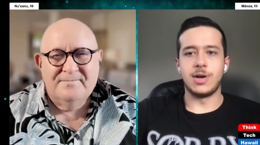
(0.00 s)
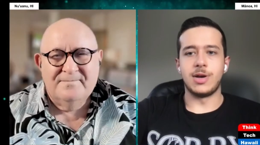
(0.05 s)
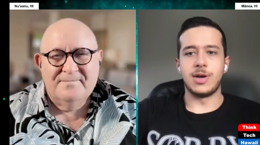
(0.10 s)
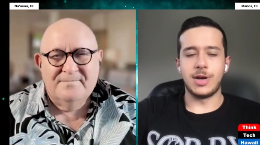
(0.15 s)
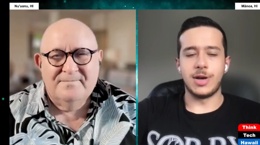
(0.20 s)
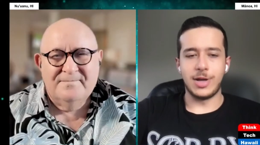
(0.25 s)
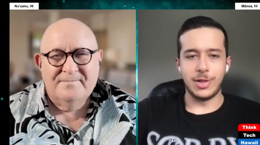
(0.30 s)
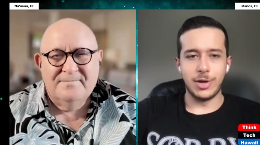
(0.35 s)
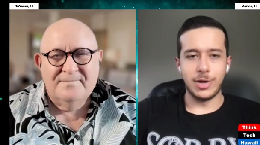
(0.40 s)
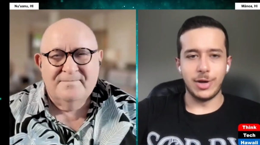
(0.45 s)

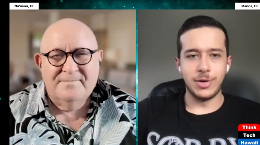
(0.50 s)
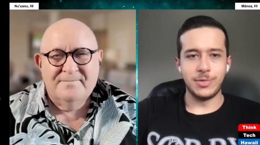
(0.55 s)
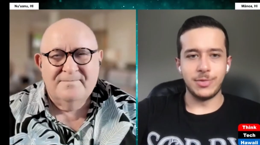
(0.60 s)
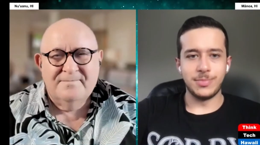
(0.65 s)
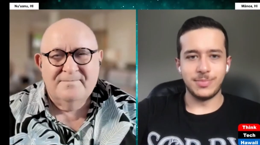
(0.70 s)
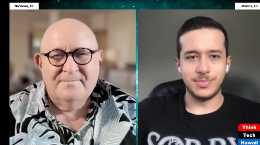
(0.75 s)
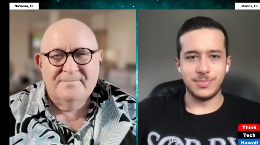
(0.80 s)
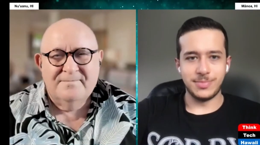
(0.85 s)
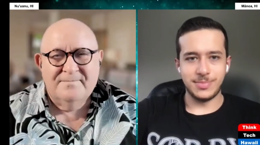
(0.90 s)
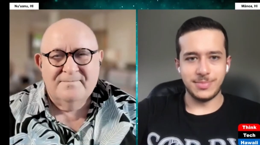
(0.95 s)
Speaker 1: Uh,
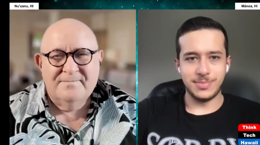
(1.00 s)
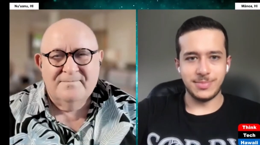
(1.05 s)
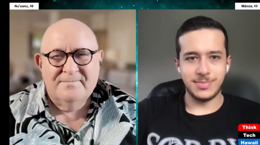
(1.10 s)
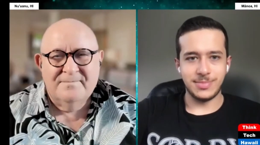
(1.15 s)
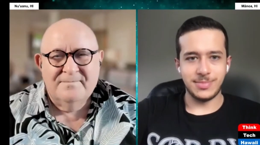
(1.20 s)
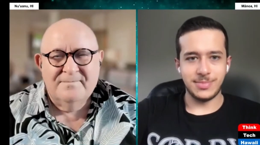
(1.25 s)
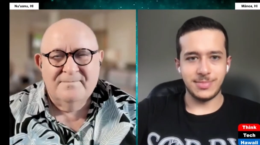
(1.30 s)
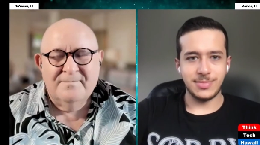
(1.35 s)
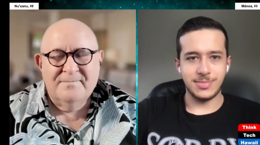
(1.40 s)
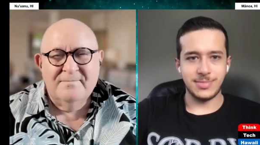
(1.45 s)
hello.
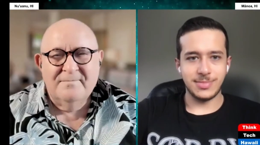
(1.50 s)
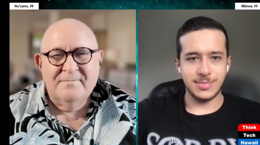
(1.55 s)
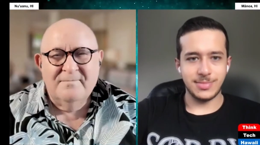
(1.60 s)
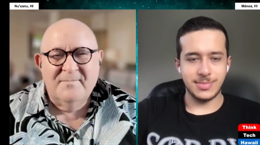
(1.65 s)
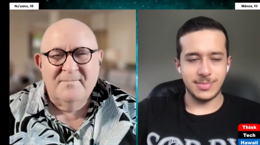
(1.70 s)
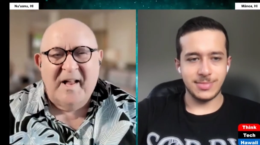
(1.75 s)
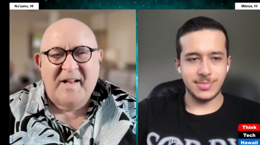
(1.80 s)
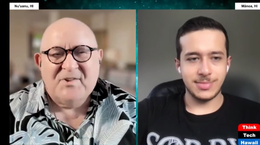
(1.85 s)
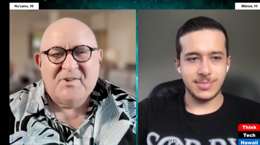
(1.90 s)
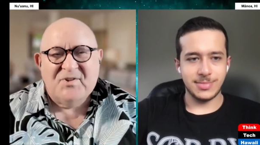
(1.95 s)

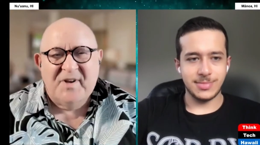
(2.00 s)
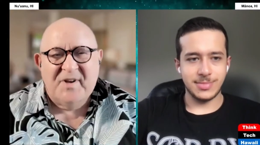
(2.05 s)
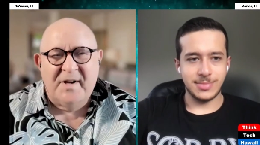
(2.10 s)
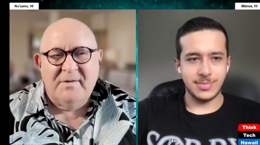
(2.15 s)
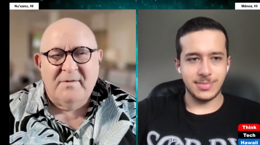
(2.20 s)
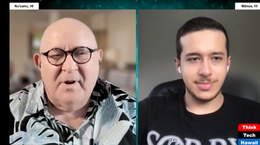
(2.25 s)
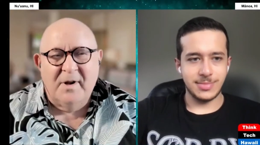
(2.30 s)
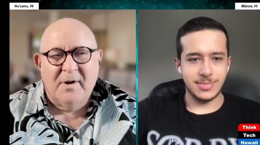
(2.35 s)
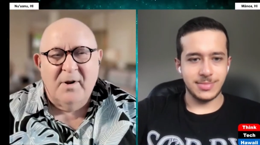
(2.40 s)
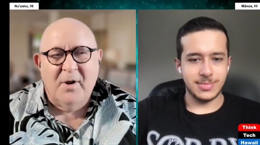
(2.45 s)
Speaker 2: That's
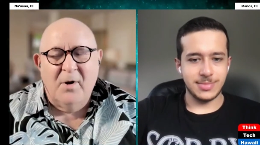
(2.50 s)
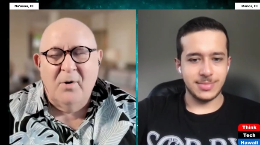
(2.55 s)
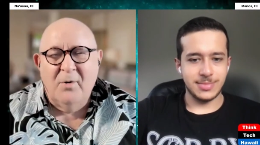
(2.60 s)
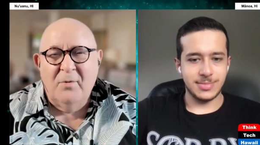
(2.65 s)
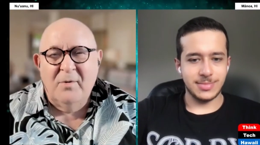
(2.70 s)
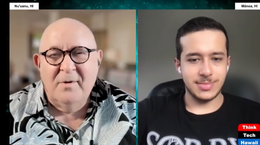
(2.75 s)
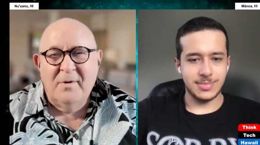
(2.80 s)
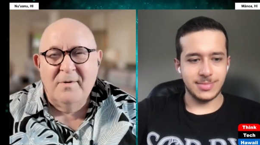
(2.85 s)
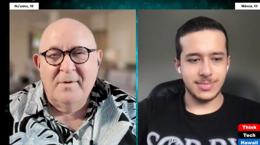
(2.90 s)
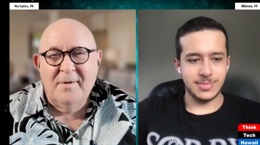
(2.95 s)
it.
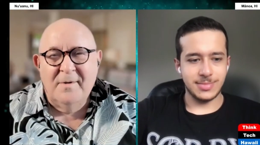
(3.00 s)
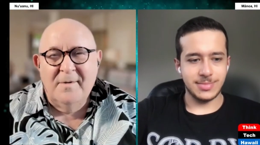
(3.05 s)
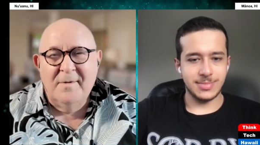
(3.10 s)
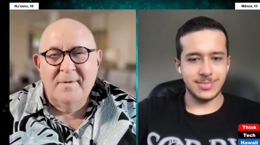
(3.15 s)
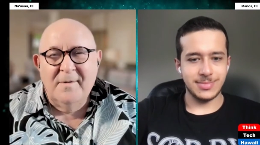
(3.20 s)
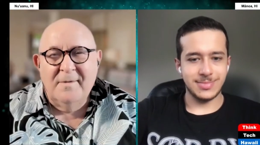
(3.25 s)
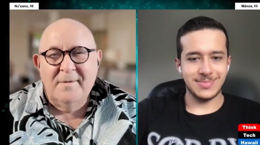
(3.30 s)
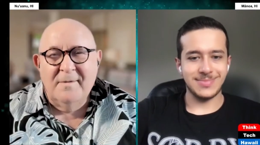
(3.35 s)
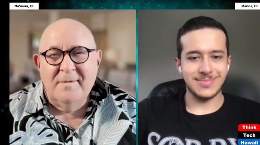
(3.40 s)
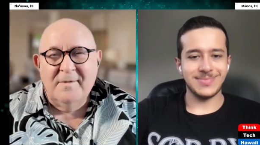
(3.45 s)
Hello.
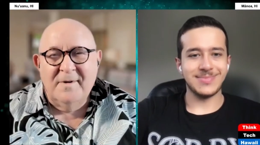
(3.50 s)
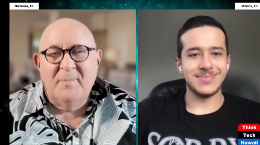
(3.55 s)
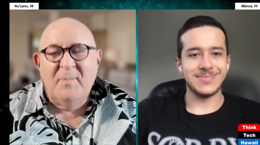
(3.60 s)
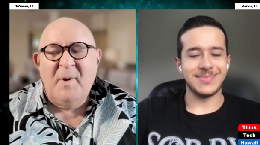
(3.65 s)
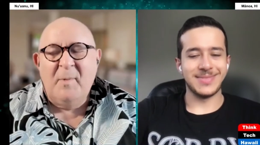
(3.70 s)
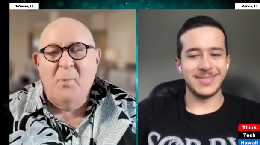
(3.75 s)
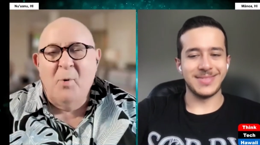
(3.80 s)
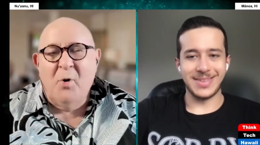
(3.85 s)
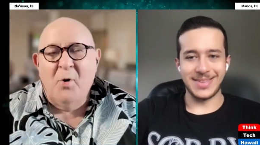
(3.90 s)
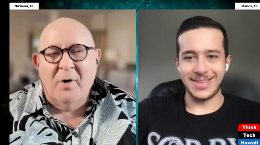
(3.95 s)
Give me
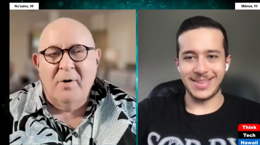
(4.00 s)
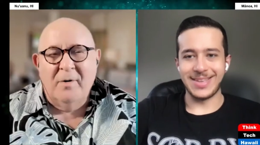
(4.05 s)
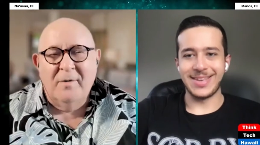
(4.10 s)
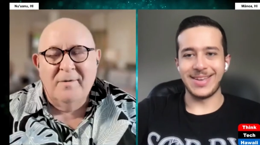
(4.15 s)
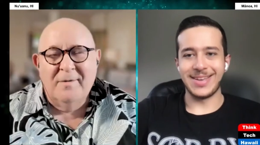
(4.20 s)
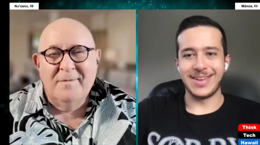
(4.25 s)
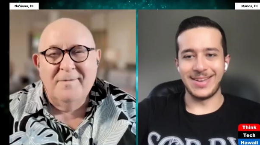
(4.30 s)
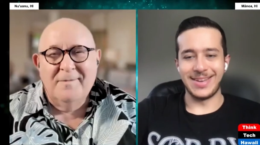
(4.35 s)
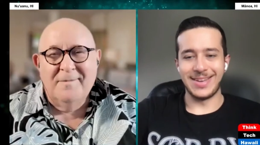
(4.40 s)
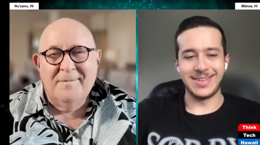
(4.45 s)
more.
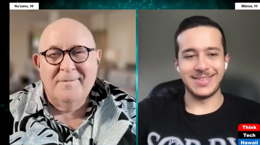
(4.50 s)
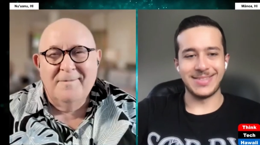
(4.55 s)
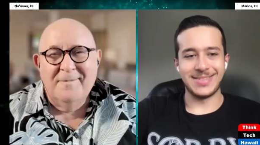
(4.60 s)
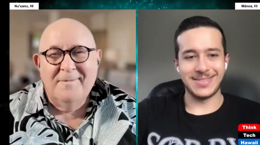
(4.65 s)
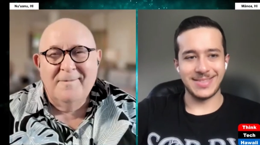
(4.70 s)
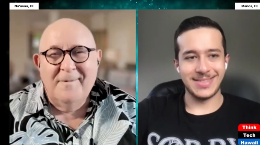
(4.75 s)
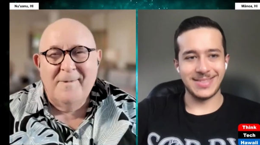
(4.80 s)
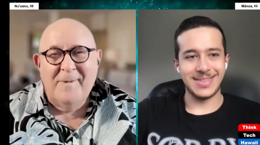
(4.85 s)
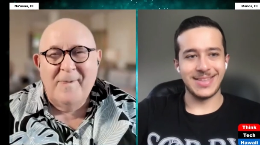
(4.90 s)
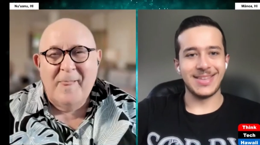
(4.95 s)
Speaker 1: Uh,
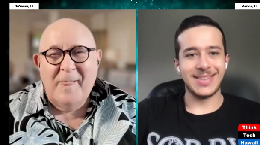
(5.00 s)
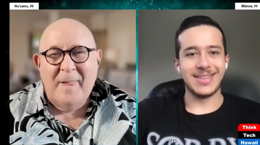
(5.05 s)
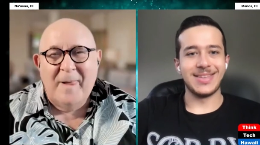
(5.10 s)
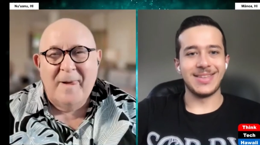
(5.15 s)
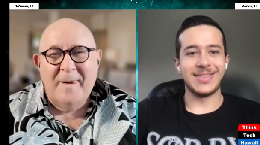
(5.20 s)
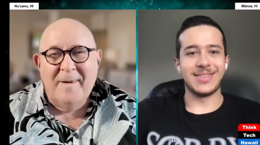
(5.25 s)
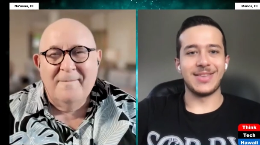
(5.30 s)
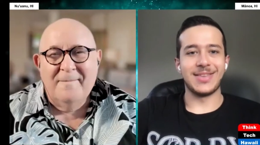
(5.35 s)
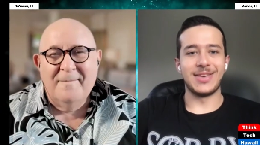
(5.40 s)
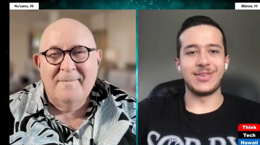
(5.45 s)

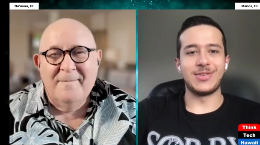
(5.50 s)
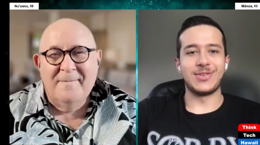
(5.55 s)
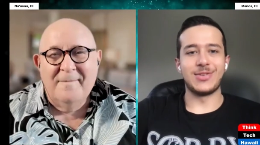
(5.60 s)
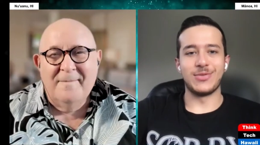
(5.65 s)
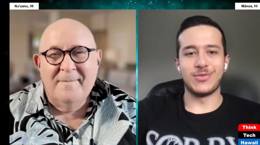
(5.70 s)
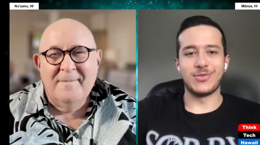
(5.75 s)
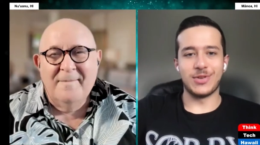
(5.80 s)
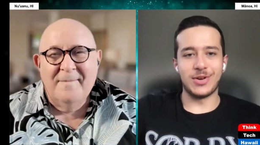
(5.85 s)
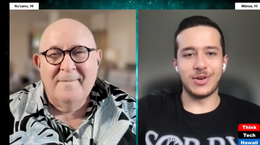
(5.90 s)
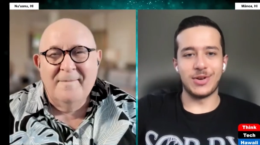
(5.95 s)

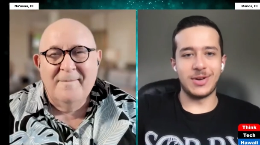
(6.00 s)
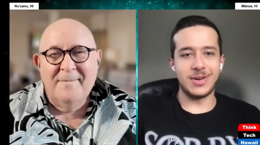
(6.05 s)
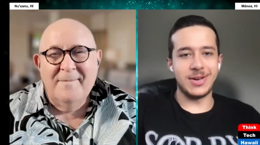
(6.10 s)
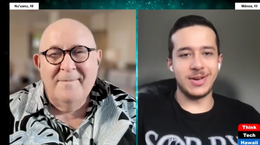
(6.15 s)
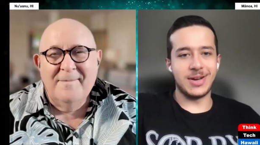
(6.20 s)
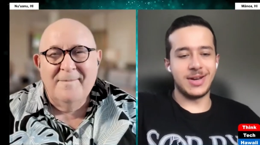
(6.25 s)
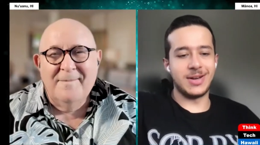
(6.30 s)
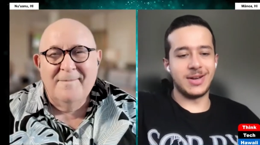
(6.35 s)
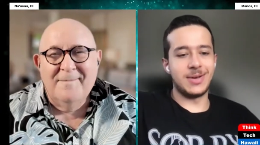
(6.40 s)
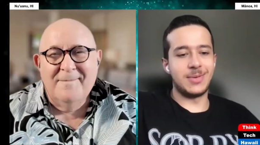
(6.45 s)
thank you for
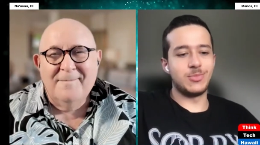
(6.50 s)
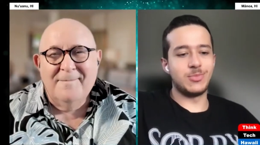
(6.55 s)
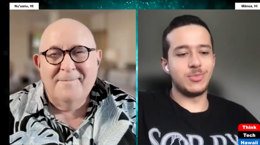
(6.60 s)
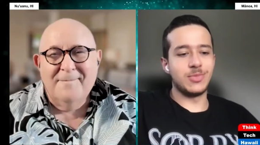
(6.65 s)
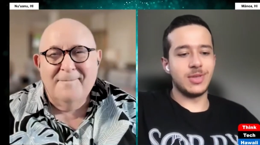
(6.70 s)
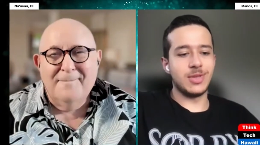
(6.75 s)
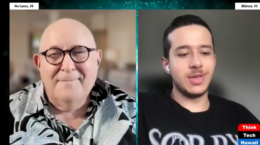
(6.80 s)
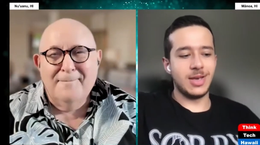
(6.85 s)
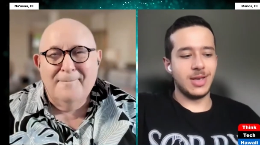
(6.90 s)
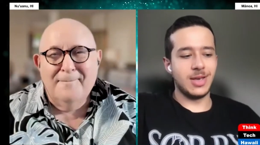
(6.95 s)

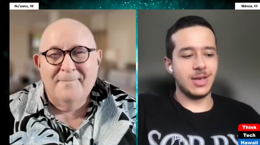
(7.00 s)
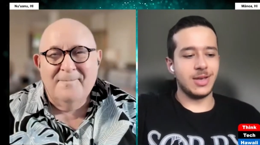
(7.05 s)
um,